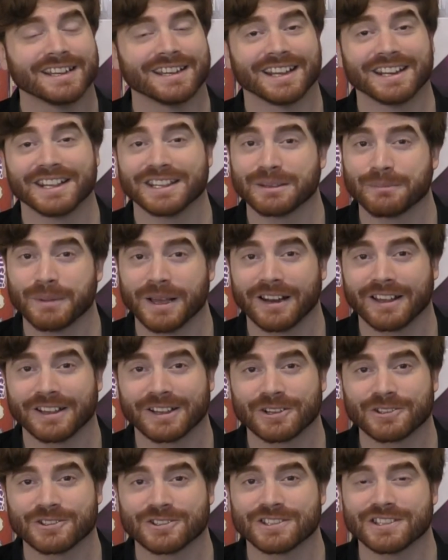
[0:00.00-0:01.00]
and hit the bell
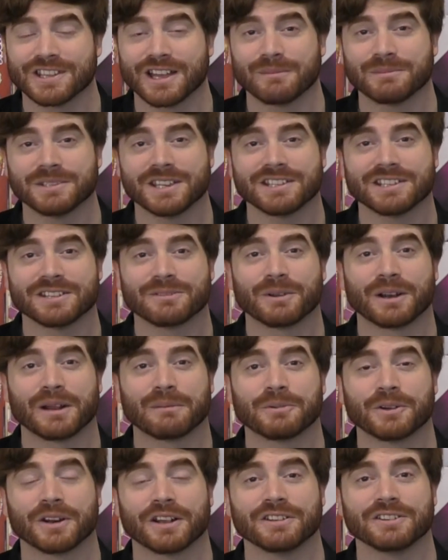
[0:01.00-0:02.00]
icon so you stay updated when I
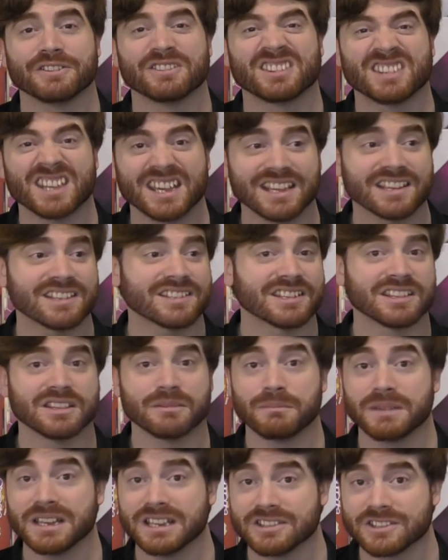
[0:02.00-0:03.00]
put out new things. In the
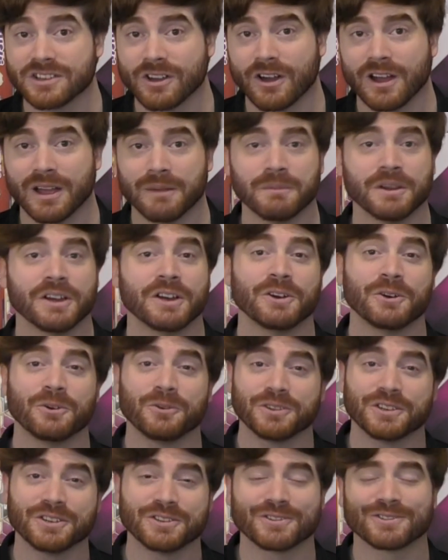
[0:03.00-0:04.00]
meantime, all
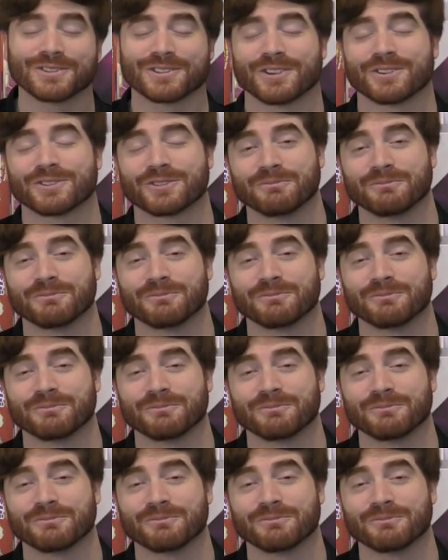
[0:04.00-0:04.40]
the usual social